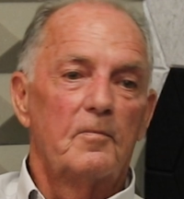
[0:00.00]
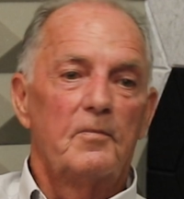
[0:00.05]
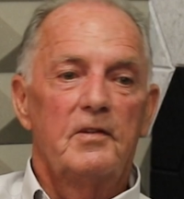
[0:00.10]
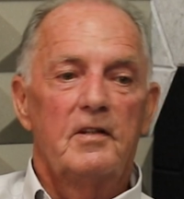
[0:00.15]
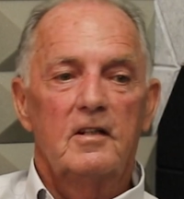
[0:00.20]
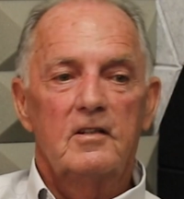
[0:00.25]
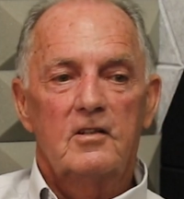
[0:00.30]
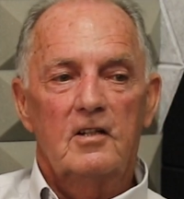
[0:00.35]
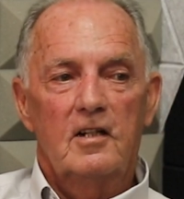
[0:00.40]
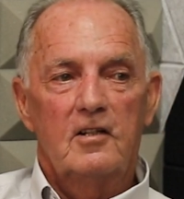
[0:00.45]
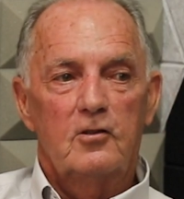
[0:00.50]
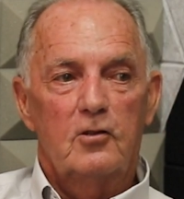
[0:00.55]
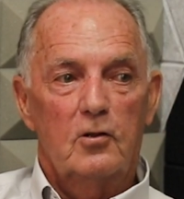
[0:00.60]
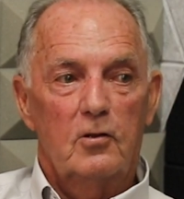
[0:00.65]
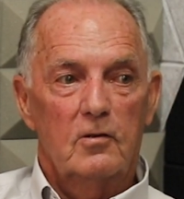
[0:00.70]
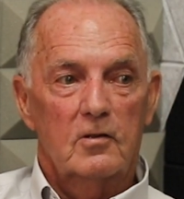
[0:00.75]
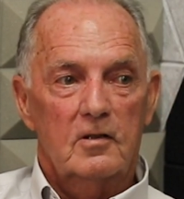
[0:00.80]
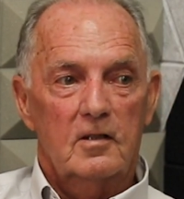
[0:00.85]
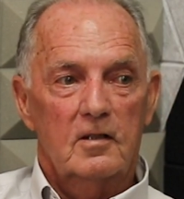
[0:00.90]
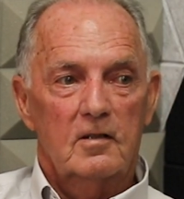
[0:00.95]
that they
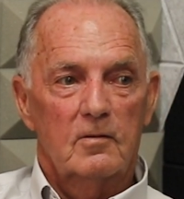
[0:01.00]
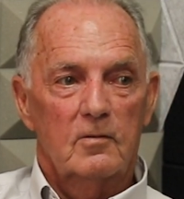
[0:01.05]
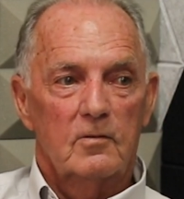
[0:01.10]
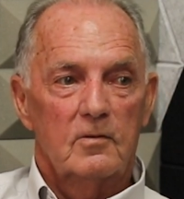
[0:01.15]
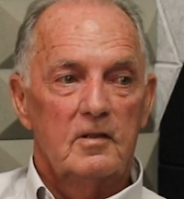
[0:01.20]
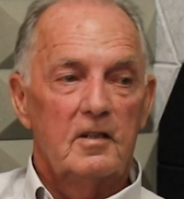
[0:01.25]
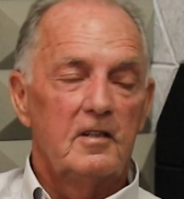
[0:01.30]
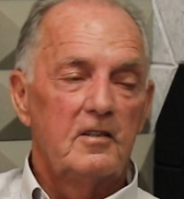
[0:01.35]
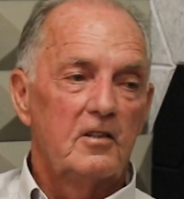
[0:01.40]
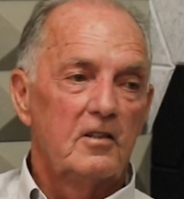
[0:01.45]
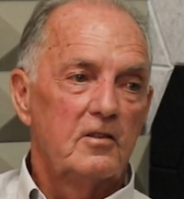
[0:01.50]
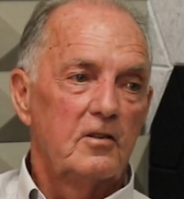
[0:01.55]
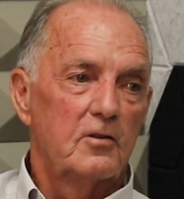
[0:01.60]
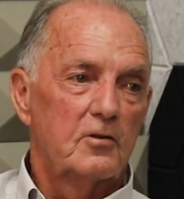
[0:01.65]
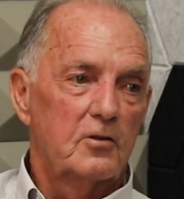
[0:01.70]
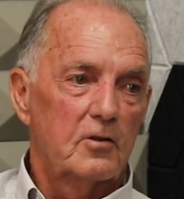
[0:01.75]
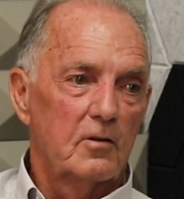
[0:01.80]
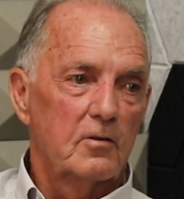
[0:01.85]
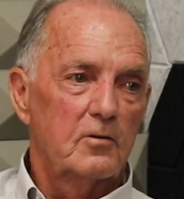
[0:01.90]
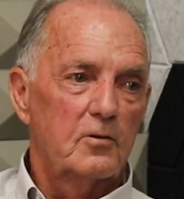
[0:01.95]
took when they did the
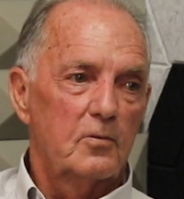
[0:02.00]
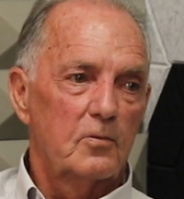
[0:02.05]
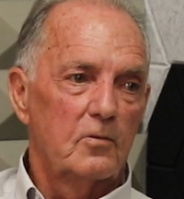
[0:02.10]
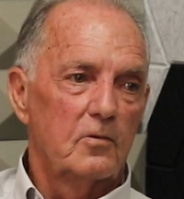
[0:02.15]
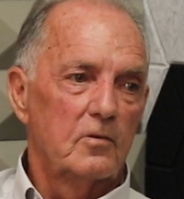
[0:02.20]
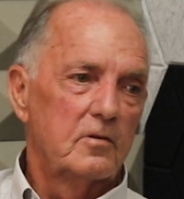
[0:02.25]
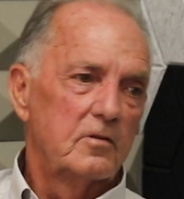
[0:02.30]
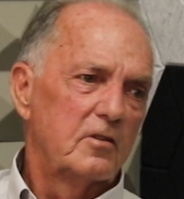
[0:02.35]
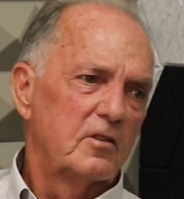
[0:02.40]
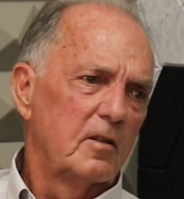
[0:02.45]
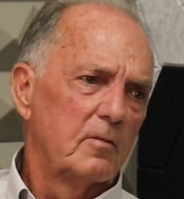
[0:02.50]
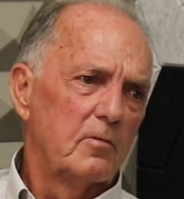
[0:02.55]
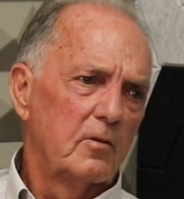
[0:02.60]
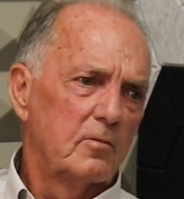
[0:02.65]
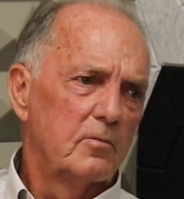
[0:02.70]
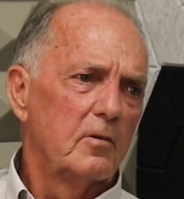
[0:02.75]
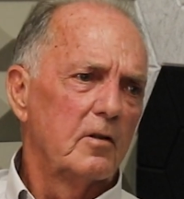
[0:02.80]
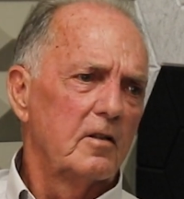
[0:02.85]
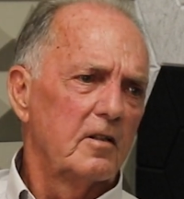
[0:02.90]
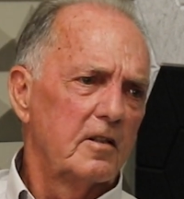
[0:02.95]
search warrants that were
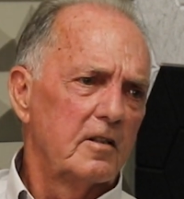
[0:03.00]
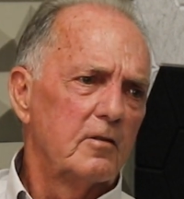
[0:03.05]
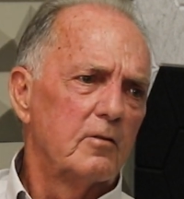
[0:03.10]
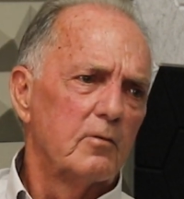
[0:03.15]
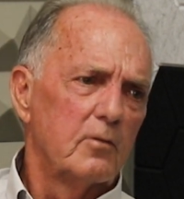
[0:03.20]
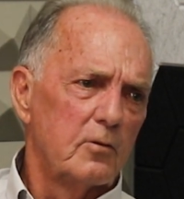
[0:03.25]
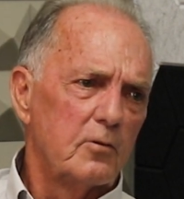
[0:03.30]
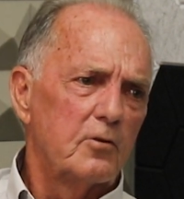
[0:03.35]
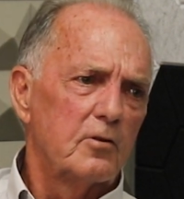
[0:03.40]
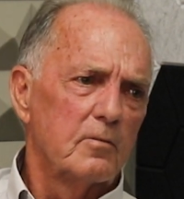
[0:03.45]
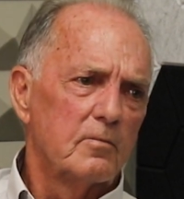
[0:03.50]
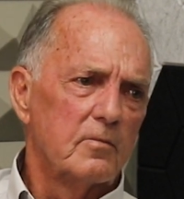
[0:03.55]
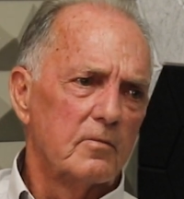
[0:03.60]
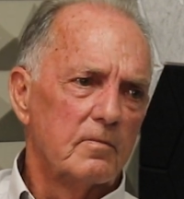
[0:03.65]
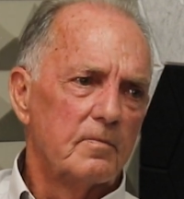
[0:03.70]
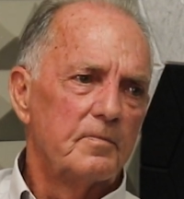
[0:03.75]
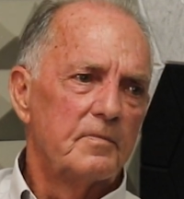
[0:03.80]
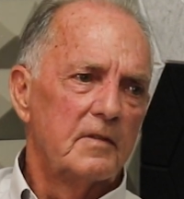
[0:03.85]
really gruesome